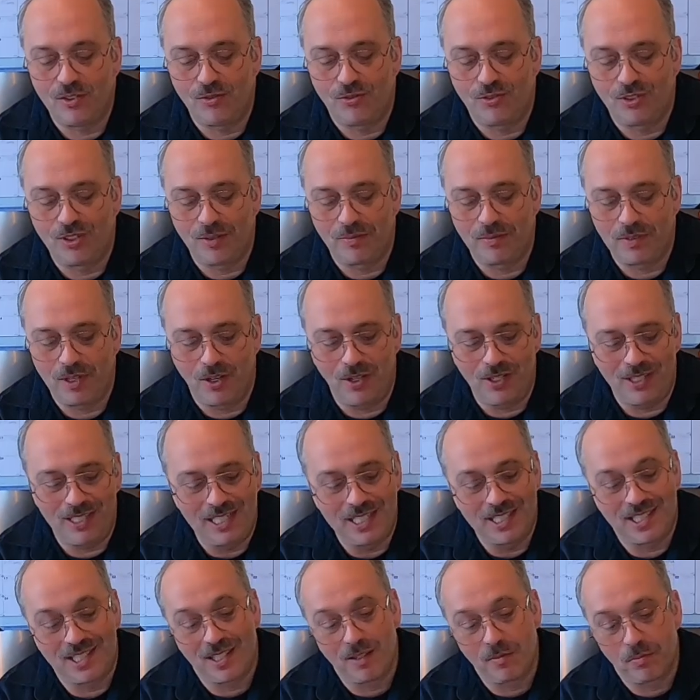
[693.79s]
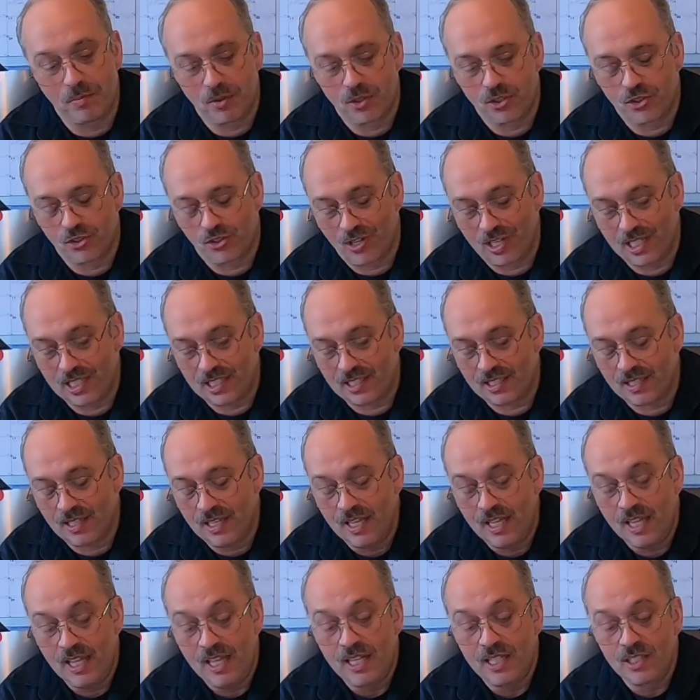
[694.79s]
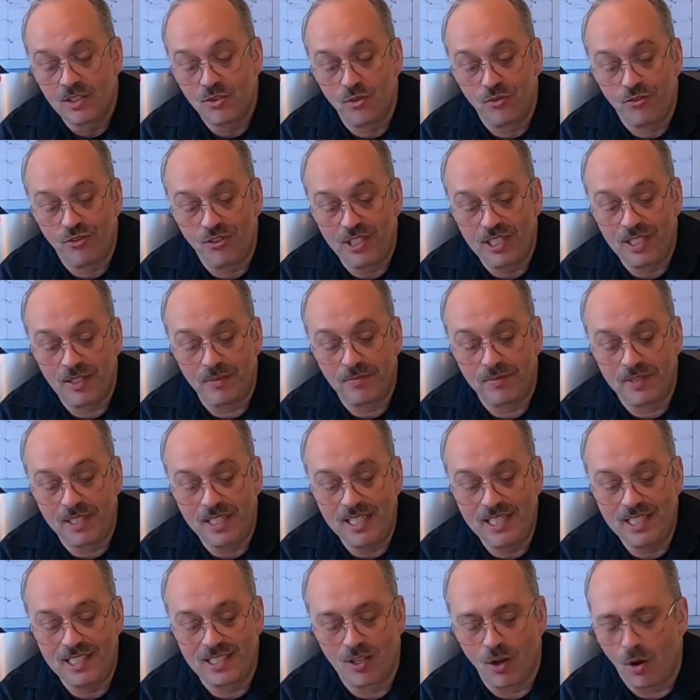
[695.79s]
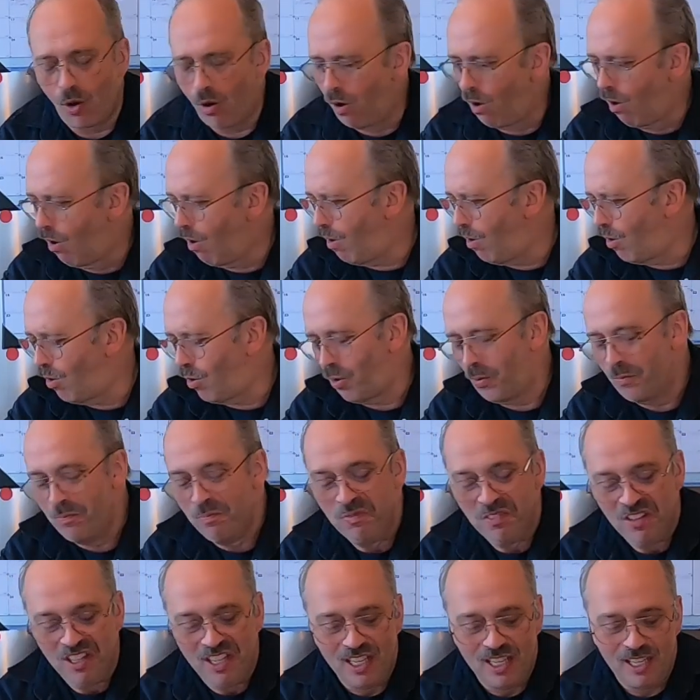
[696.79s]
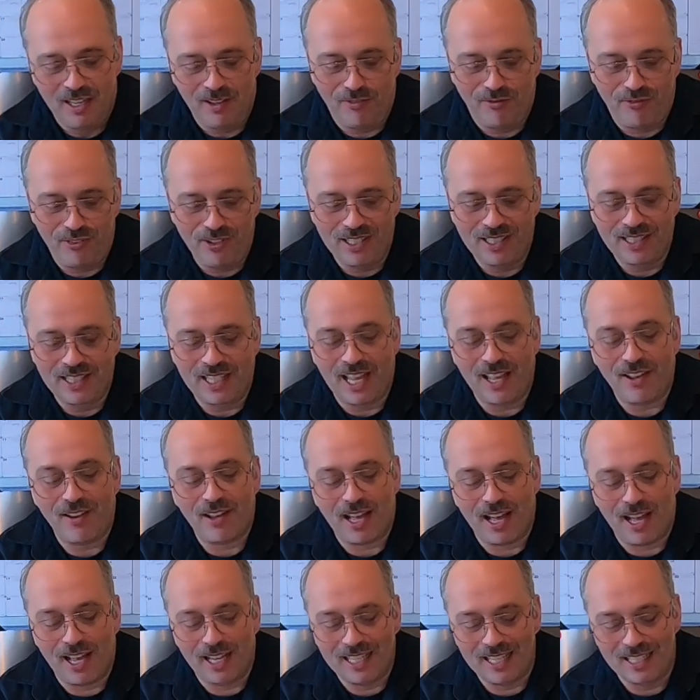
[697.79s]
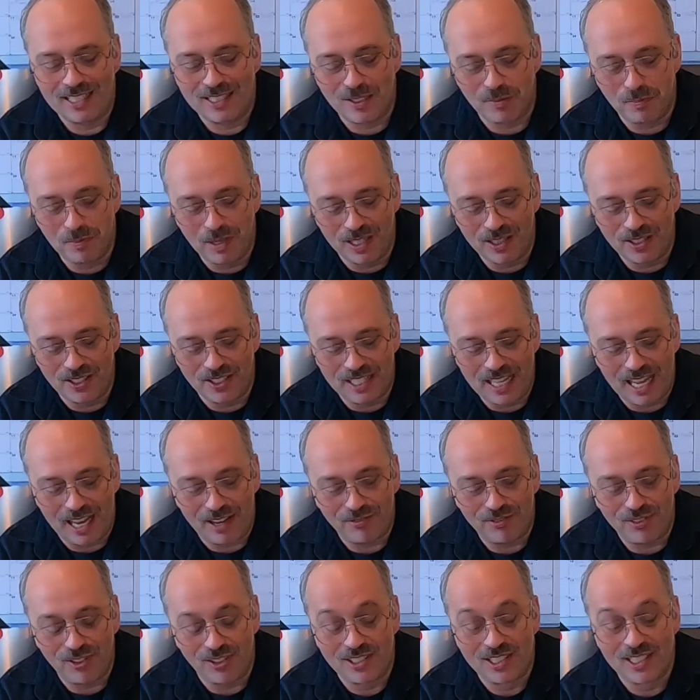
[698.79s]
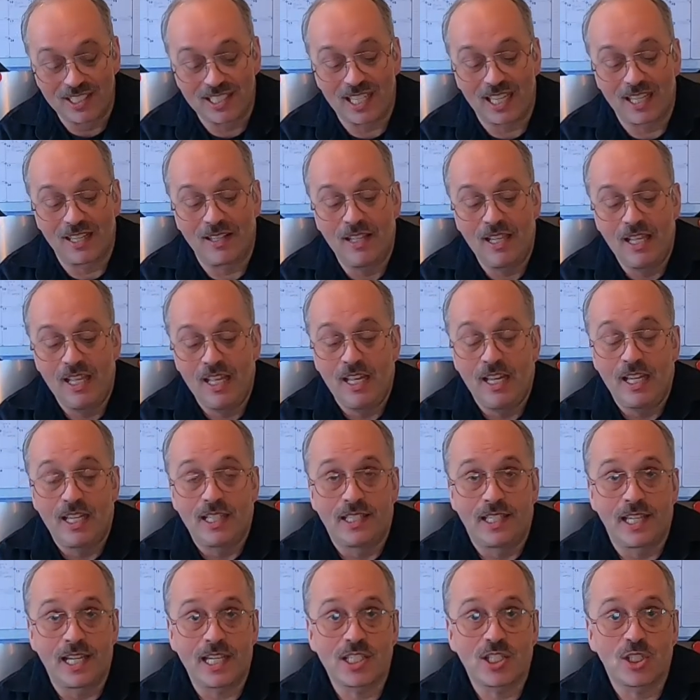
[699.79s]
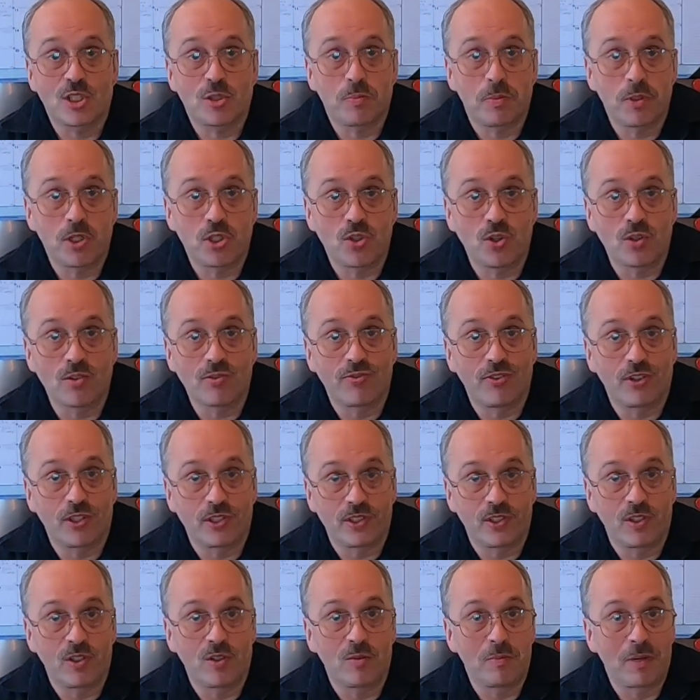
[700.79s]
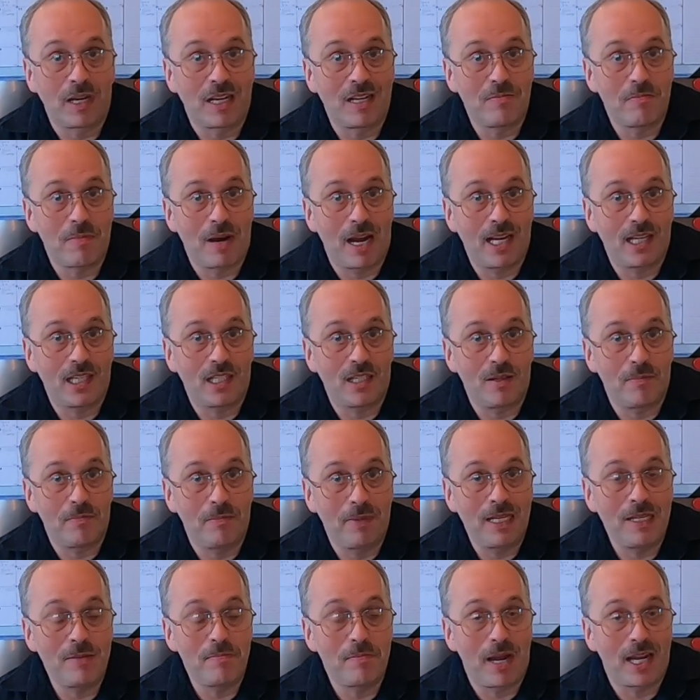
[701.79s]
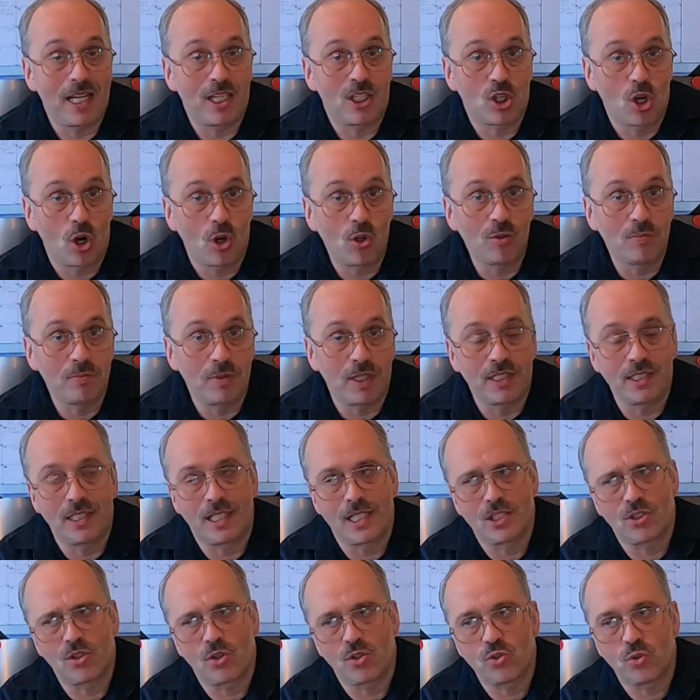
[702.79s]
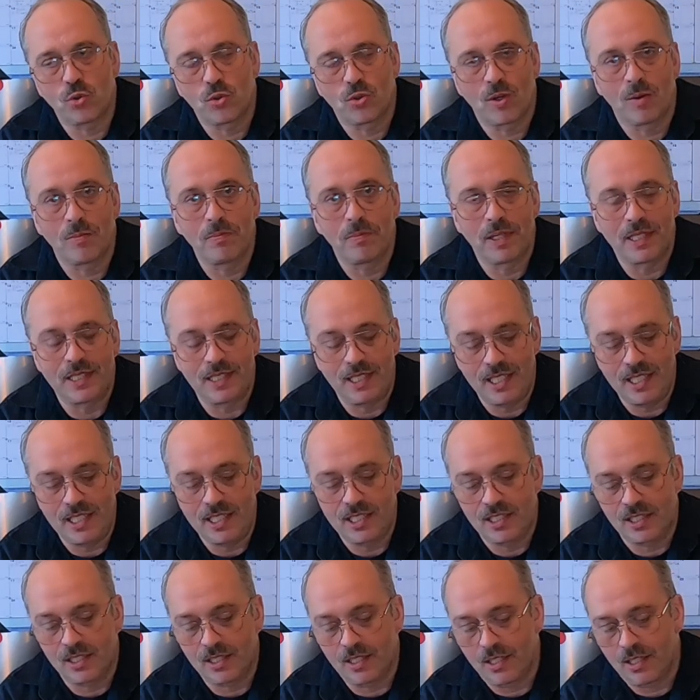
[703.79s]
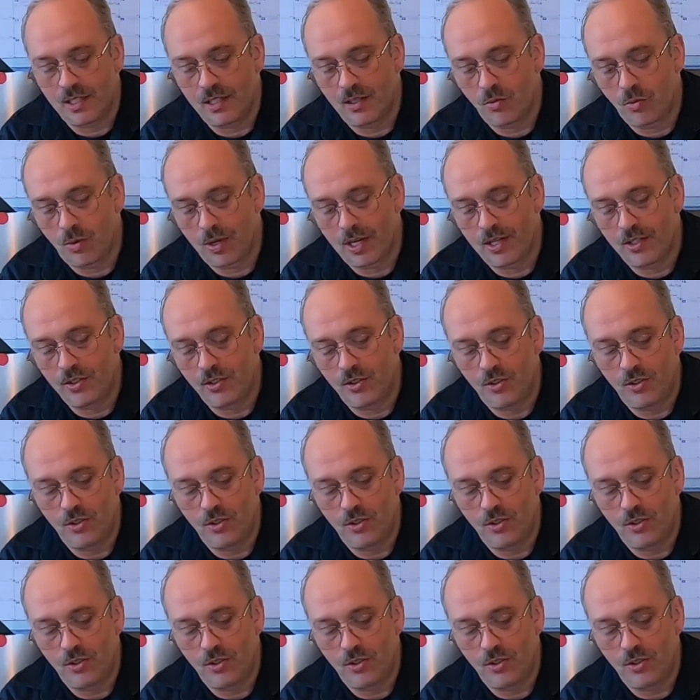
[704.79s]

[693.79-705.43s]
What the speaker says: fill up, it's still pressurized. To fill up these. Oh, it filled. I can smell the naphtha inside. There's a special funnel made by Coleman. There's also companies where